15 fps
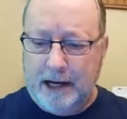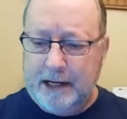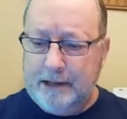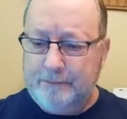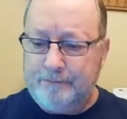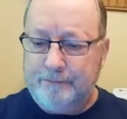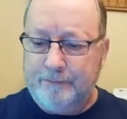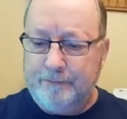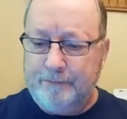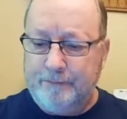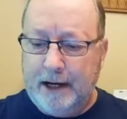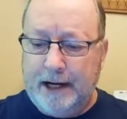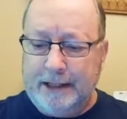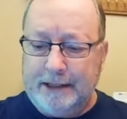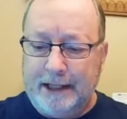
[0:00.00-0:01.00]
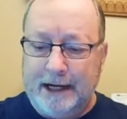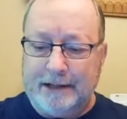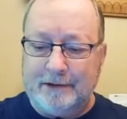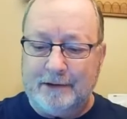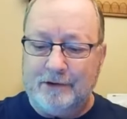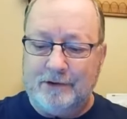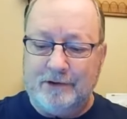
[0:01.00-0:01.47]
I, I'd
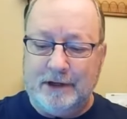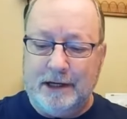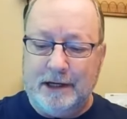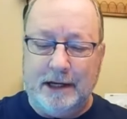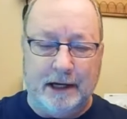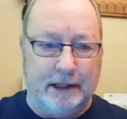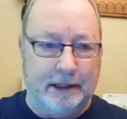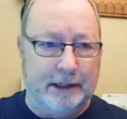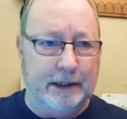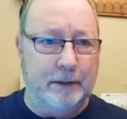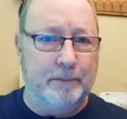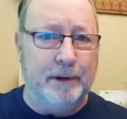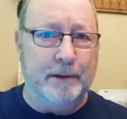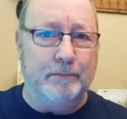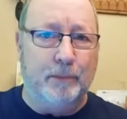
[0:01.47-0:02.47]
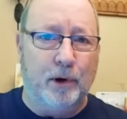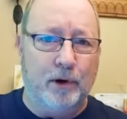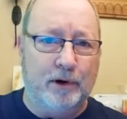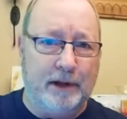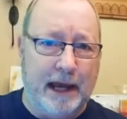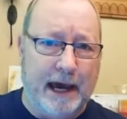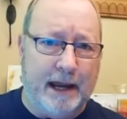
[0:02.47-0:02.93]
like to see a little bit more
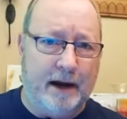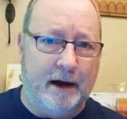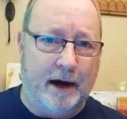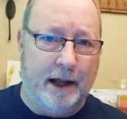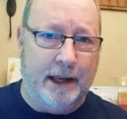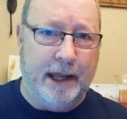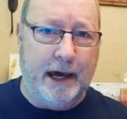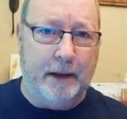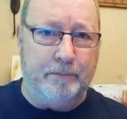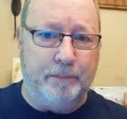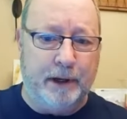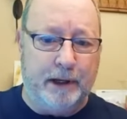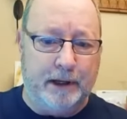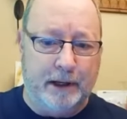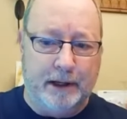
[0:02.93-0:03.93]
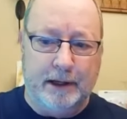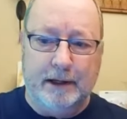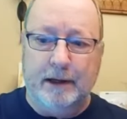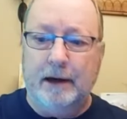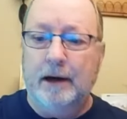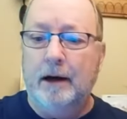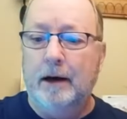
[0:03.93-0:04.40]
data on that, but
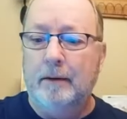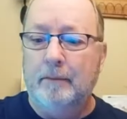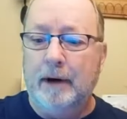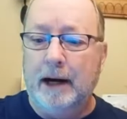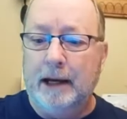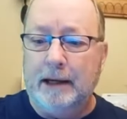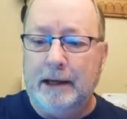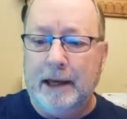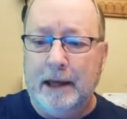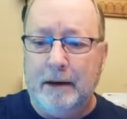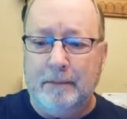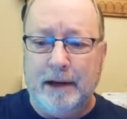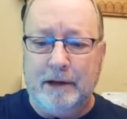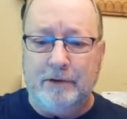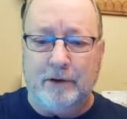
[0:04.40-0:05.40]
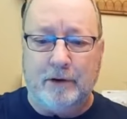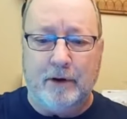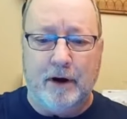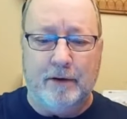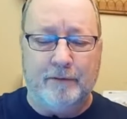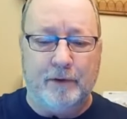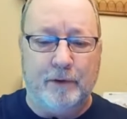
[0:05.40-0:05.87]
um, I can't imagine a
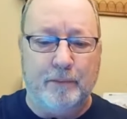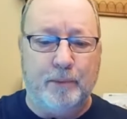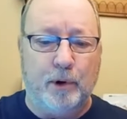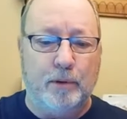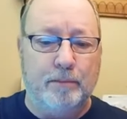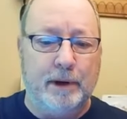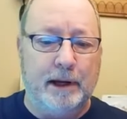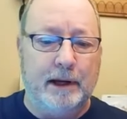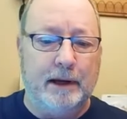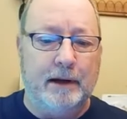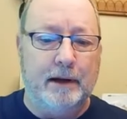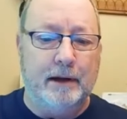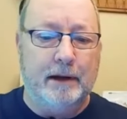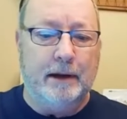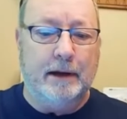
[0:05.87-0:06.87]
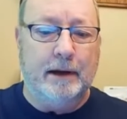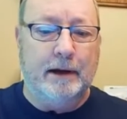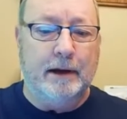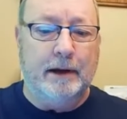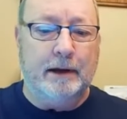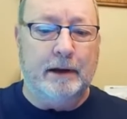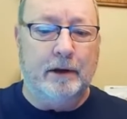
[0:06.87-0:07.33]
Cromford report being,
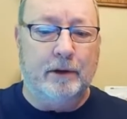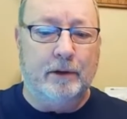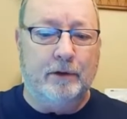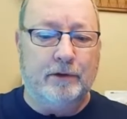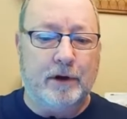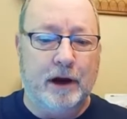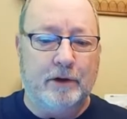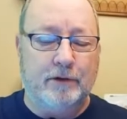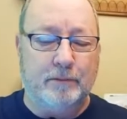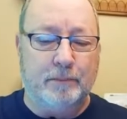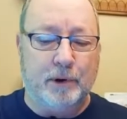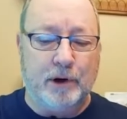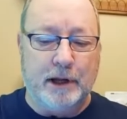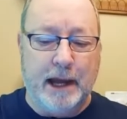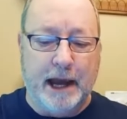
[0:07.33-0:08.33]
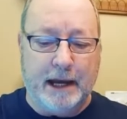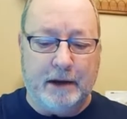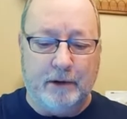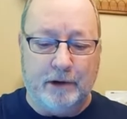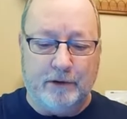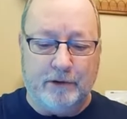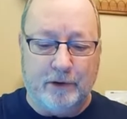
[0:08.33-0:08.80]
you know, those guys are pretty
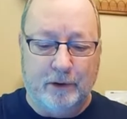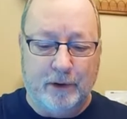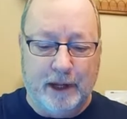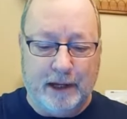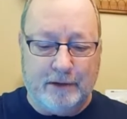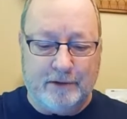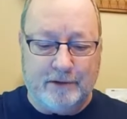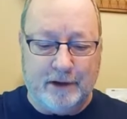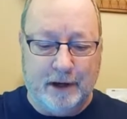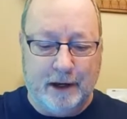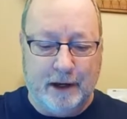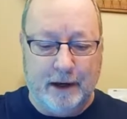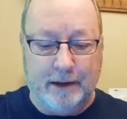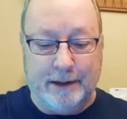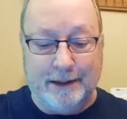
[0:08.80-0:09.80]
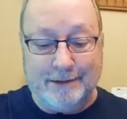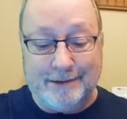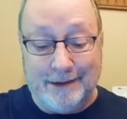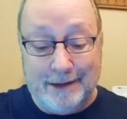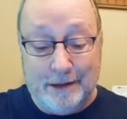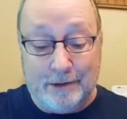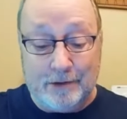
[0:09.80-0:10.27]
accurate. So that's, uh, that's
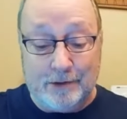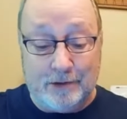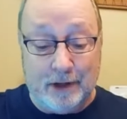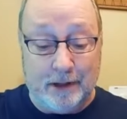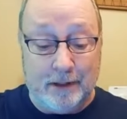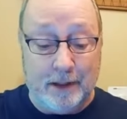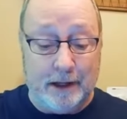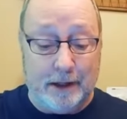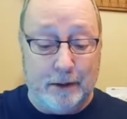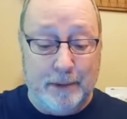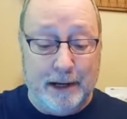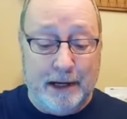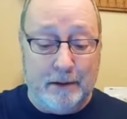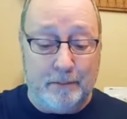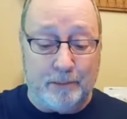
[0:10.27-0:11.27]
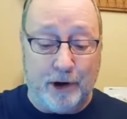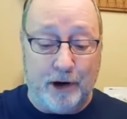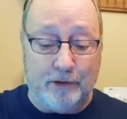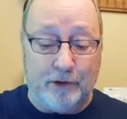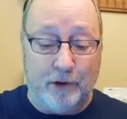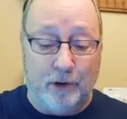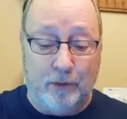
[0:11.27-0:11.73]
an interesting thing. The median
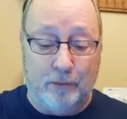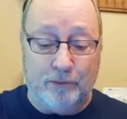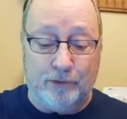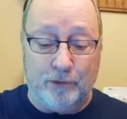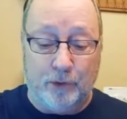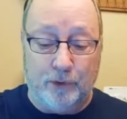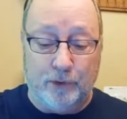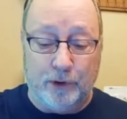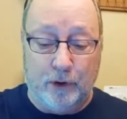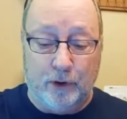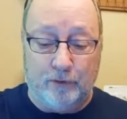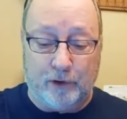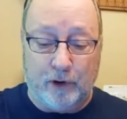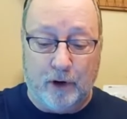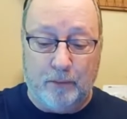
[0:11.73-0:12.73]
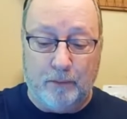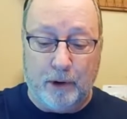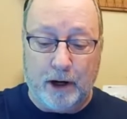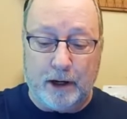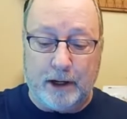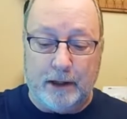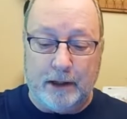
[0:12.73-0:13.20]
price of homes sold in the overall
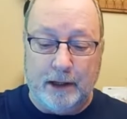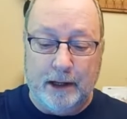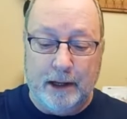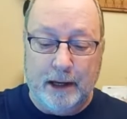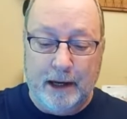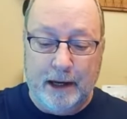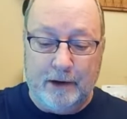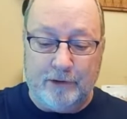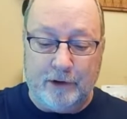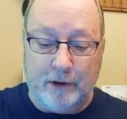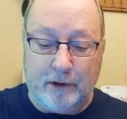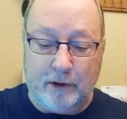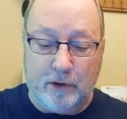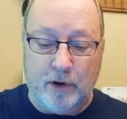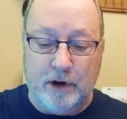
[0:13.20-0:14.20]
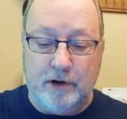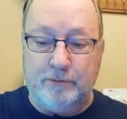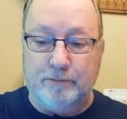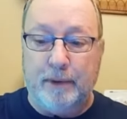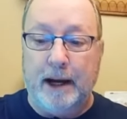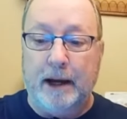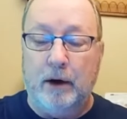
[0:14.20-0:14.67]
market has increased
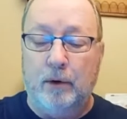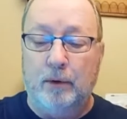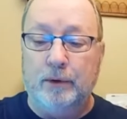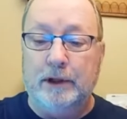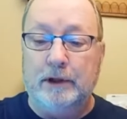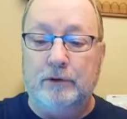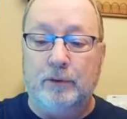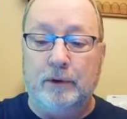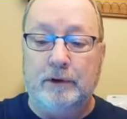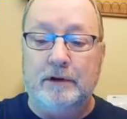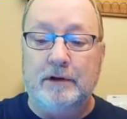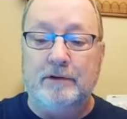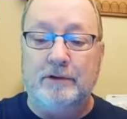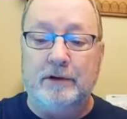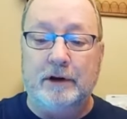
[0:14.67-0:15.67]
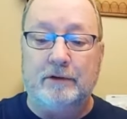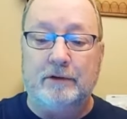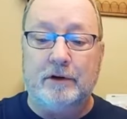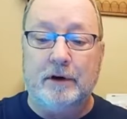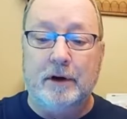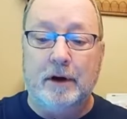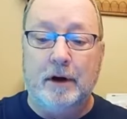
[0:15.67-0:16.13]
by only 26%.